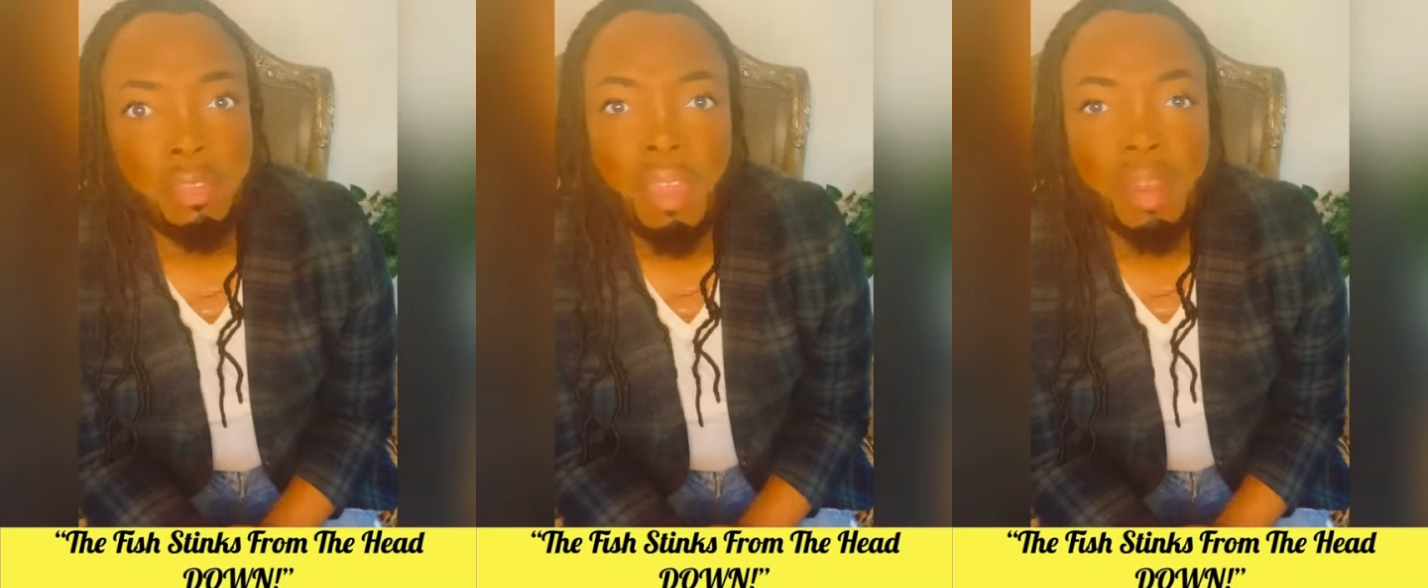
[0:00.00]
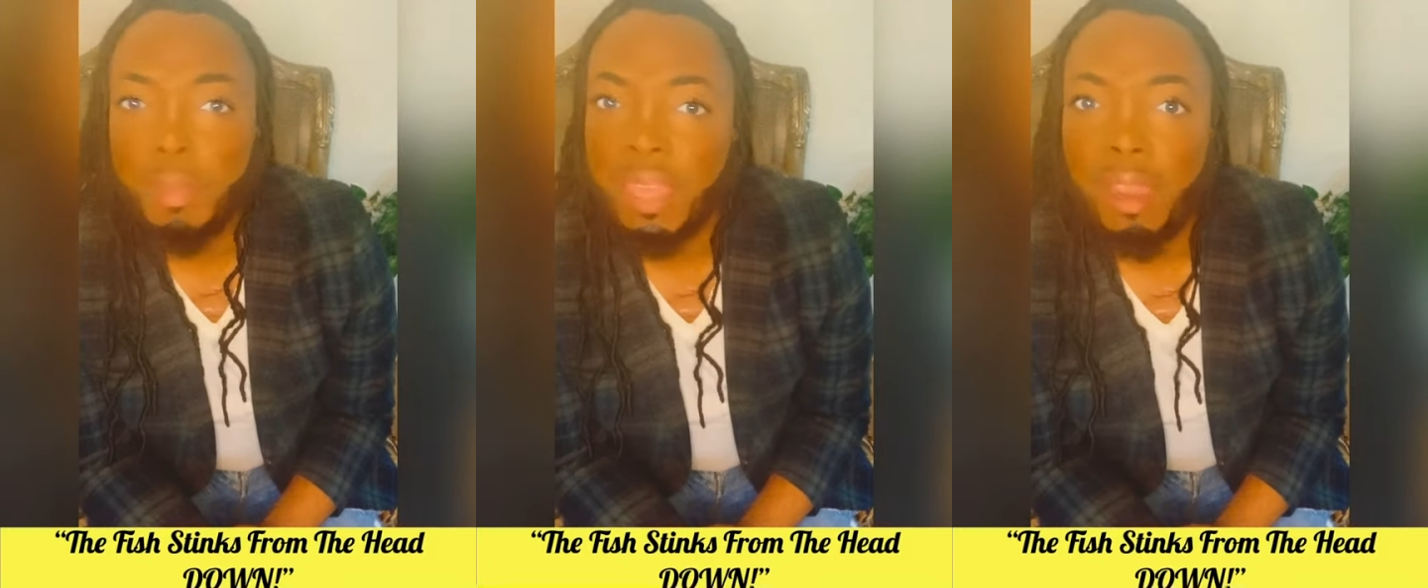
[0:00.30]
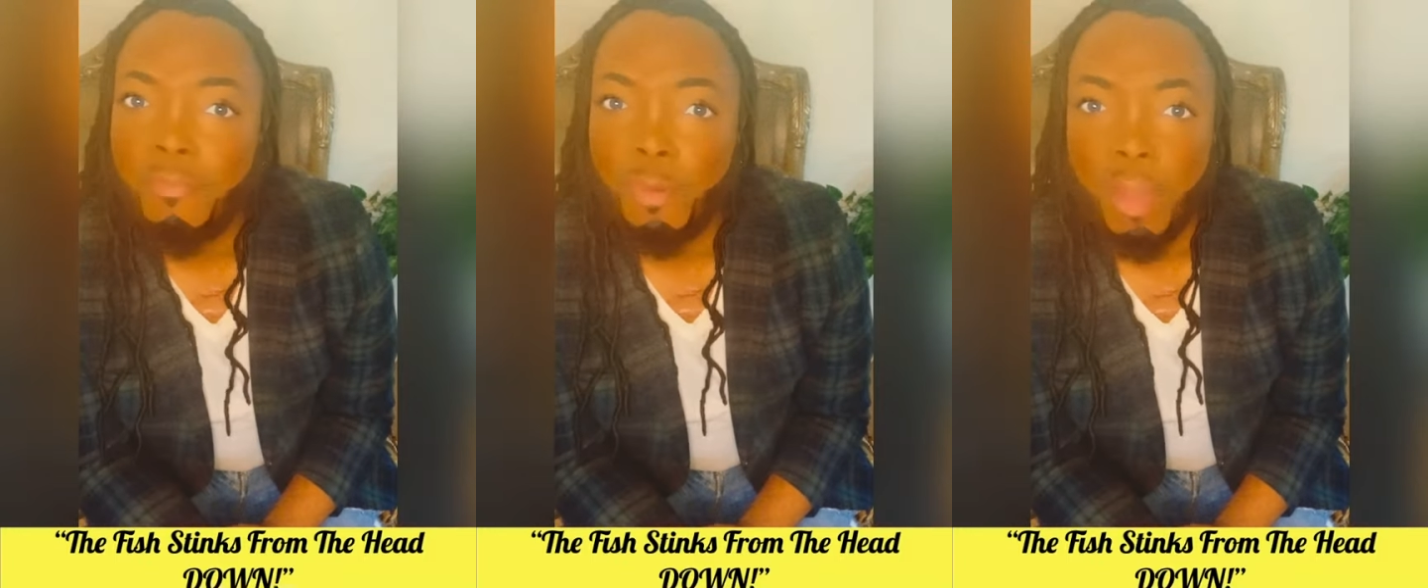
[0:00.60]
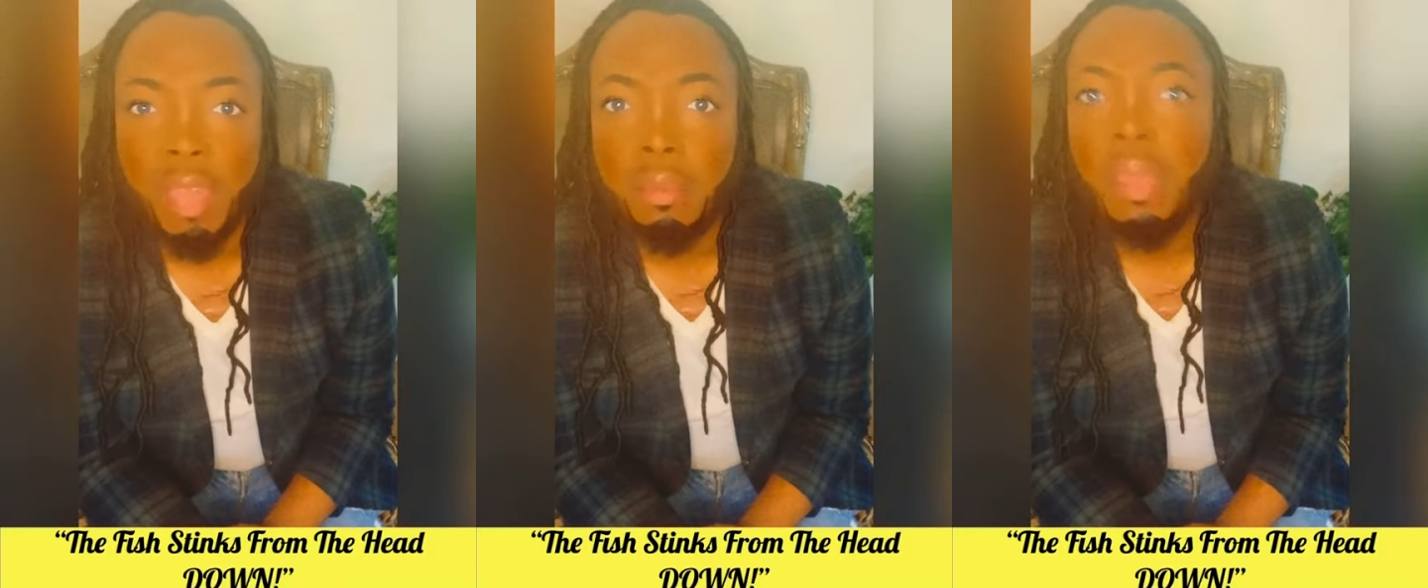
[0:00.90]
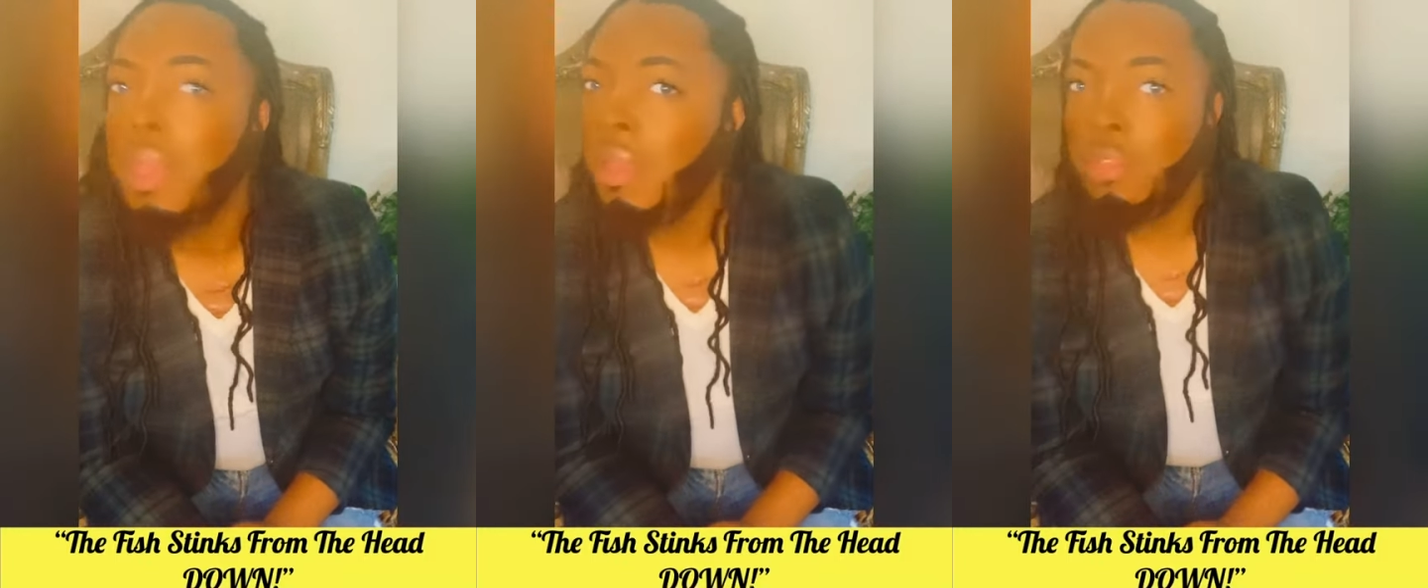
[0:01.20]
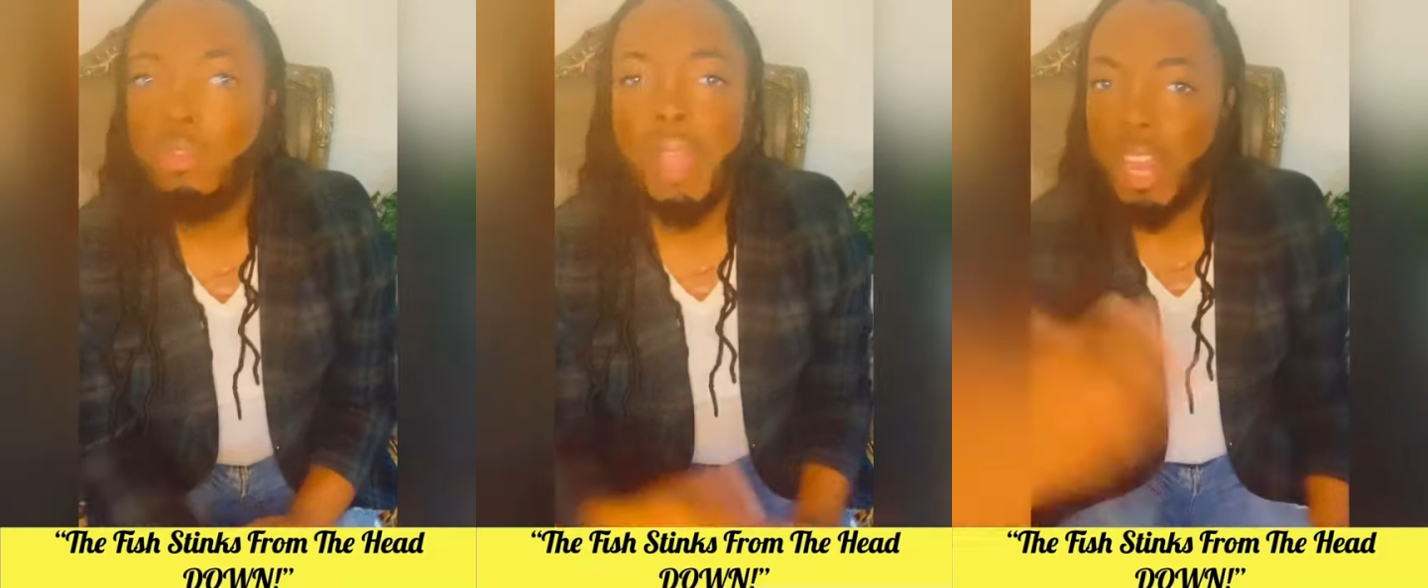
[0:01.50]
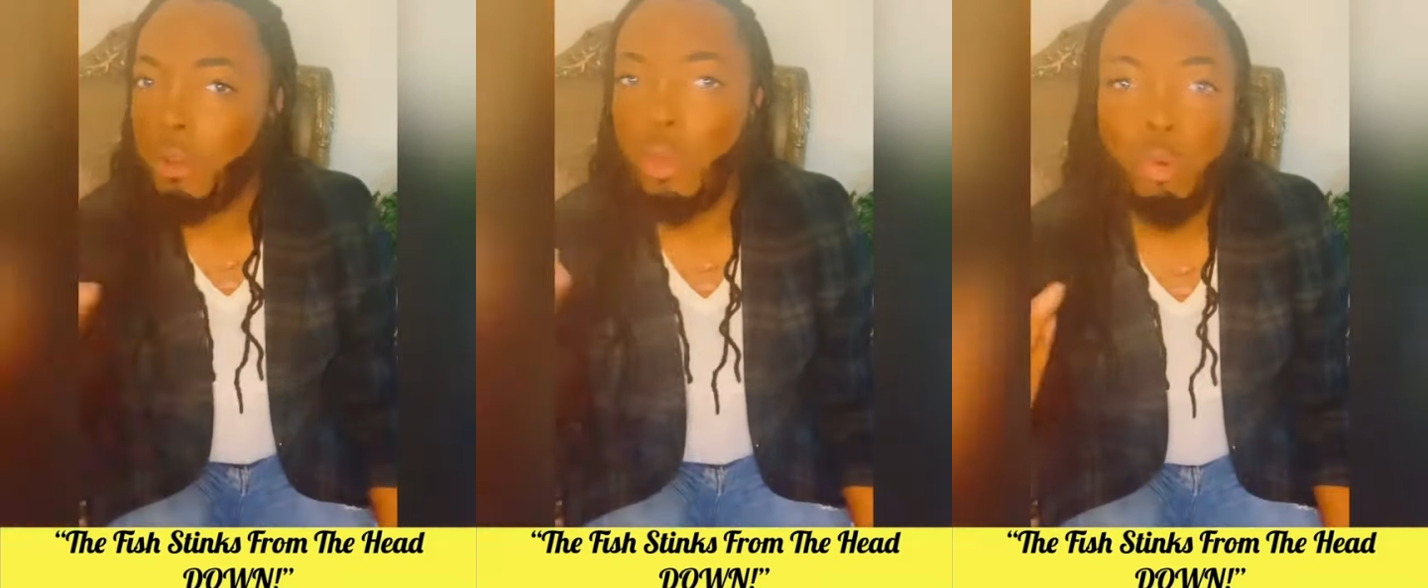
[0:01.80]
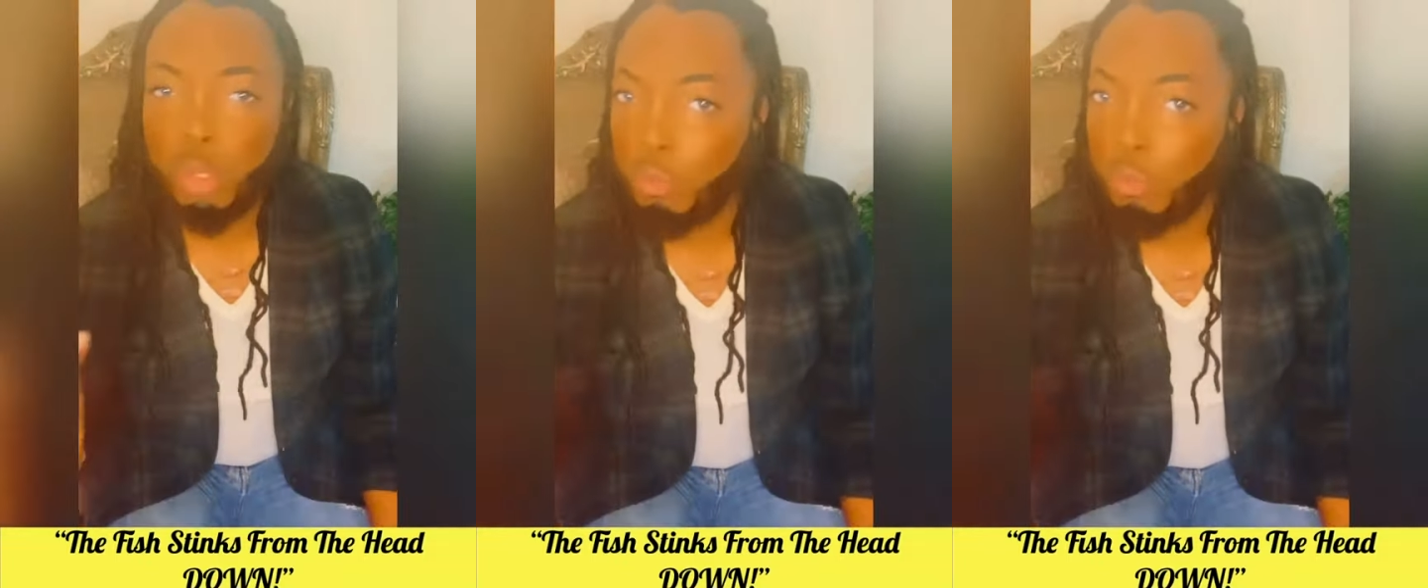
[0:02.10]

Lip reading: You got to be careful. And you got to know who you're